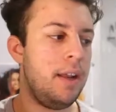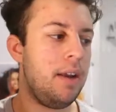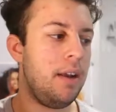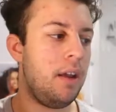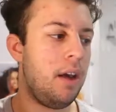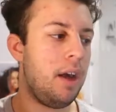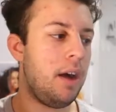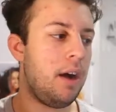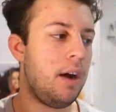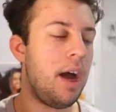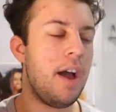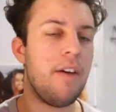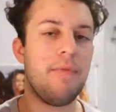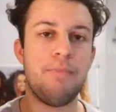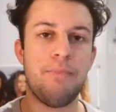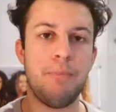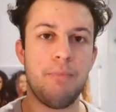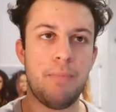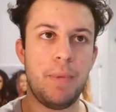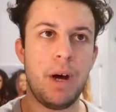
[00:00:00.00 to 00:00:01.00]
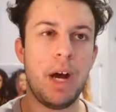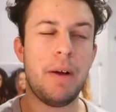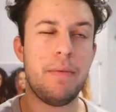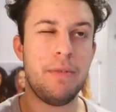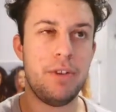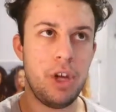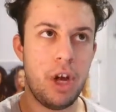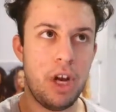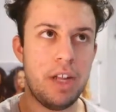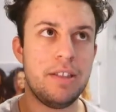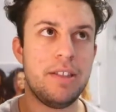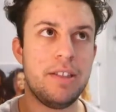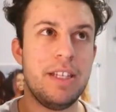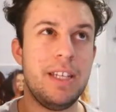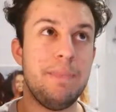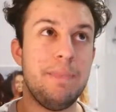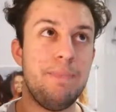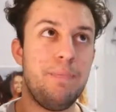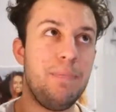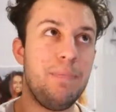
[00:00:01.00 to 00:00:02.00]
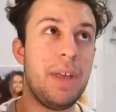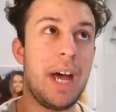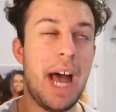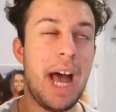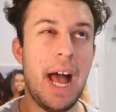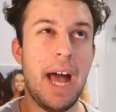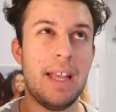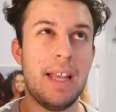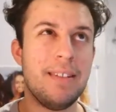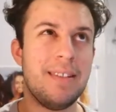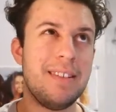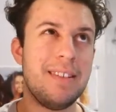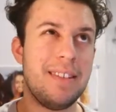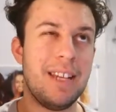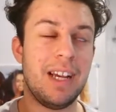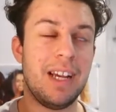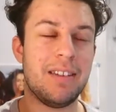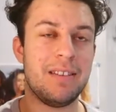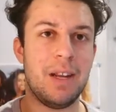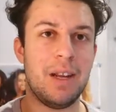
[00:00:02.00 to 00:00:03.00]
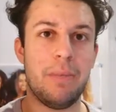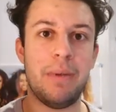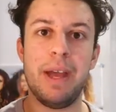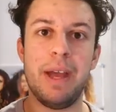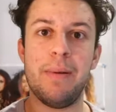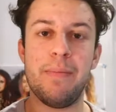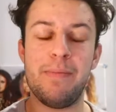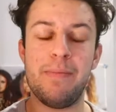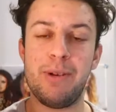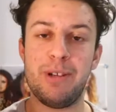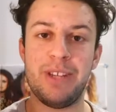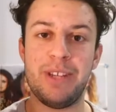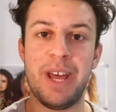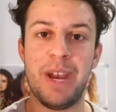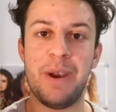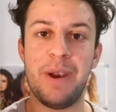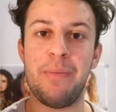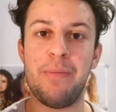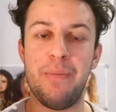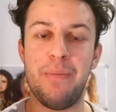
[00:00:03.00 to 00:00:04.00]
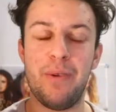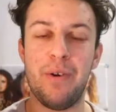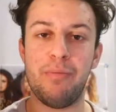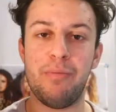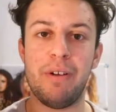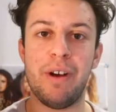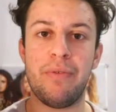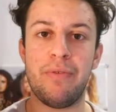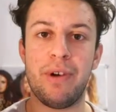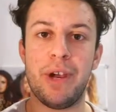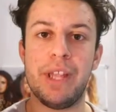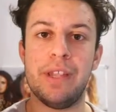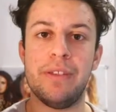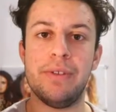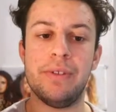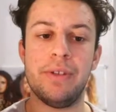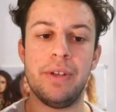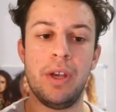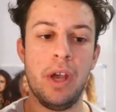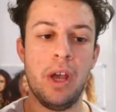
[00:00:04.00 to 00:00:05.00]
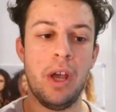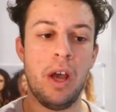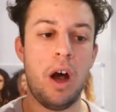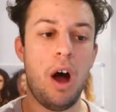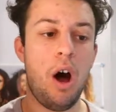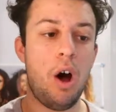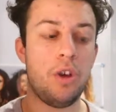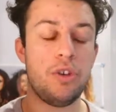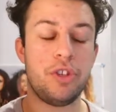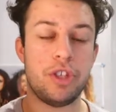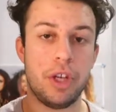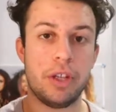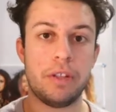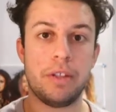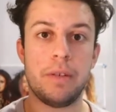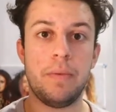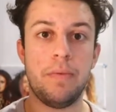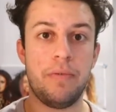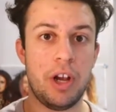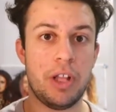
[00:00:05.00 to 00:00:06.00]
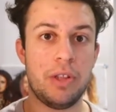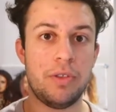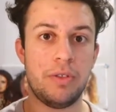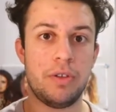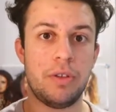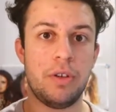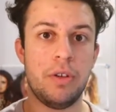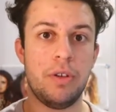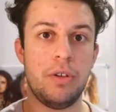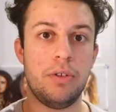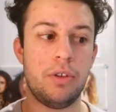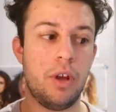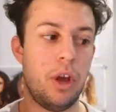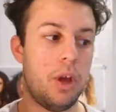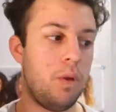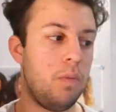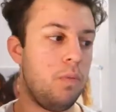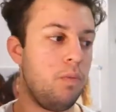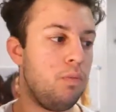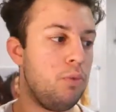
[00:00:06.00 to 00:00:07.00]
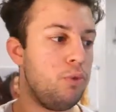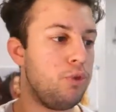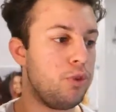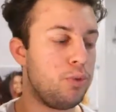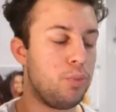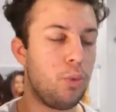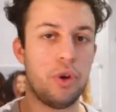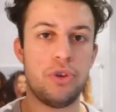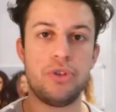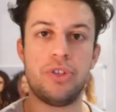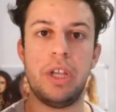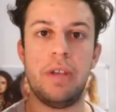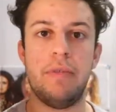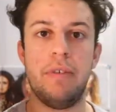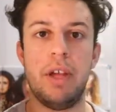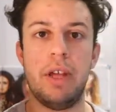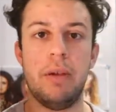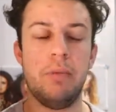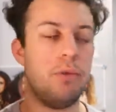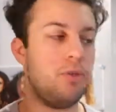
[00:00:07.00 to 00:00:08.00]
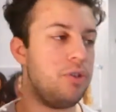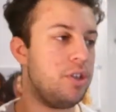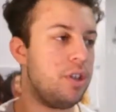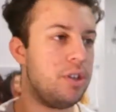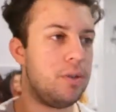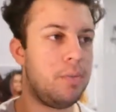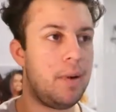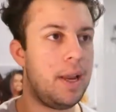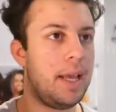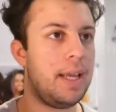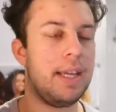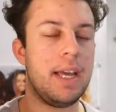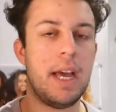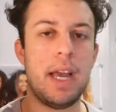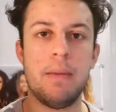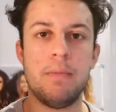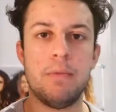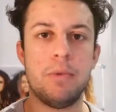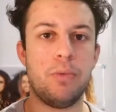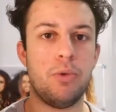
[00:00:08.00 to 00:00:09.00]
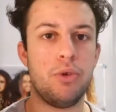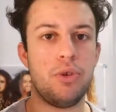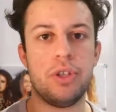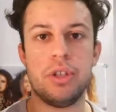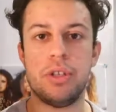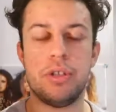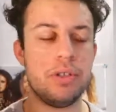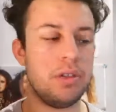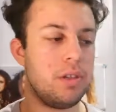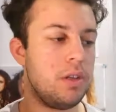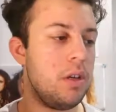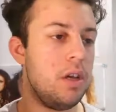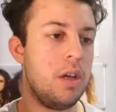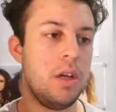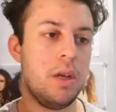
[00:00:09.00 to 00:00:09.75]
Like I have 96 and a bit% of my friends are just friends. So we'll just watch TV, we'll just play games, we'll just